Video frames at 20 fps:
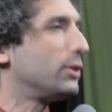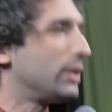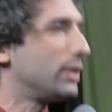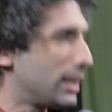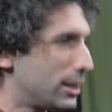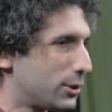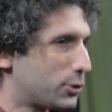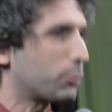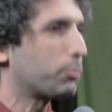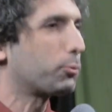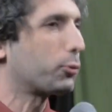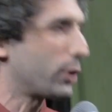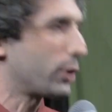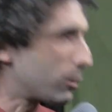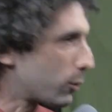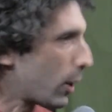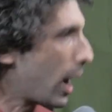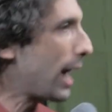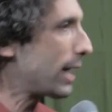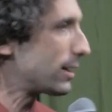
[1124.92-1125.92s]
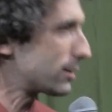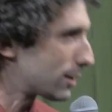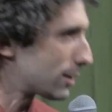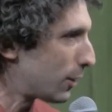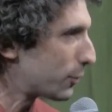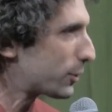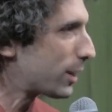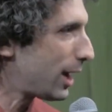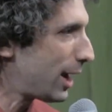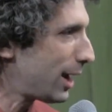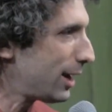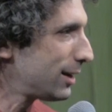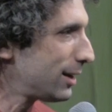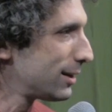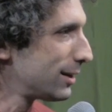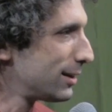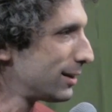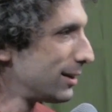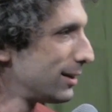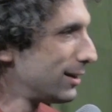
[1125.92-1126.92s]
you need to pre-write, okay?
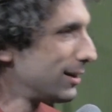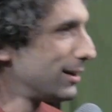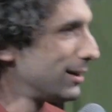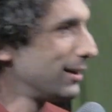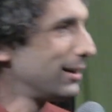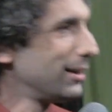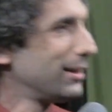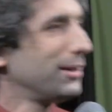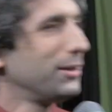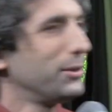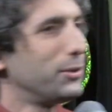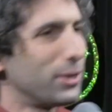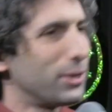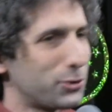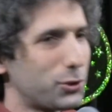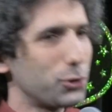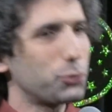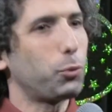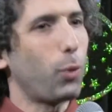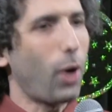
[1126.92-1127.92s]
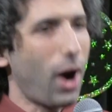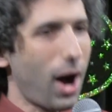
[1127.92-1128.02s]
This is